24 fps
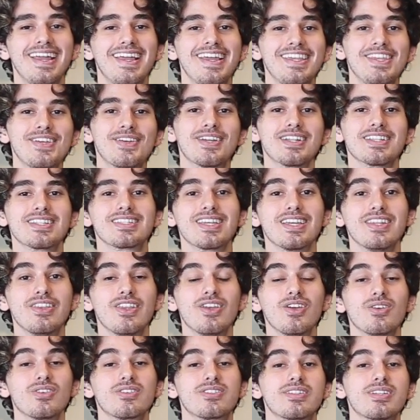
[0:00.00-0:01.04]
you can send
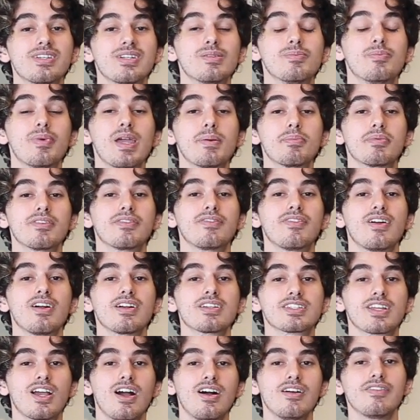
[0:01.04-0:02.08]
those to
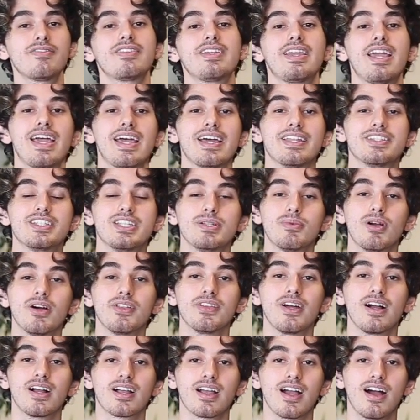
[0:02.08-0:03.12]

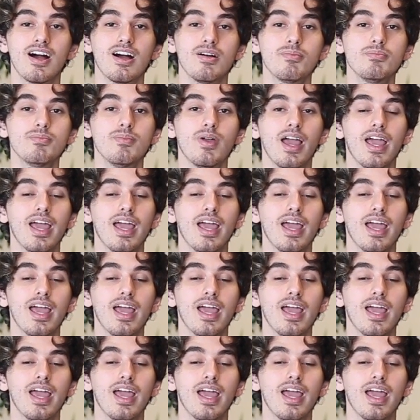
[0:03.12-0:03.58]
paperfoxcoffee@gmail.com,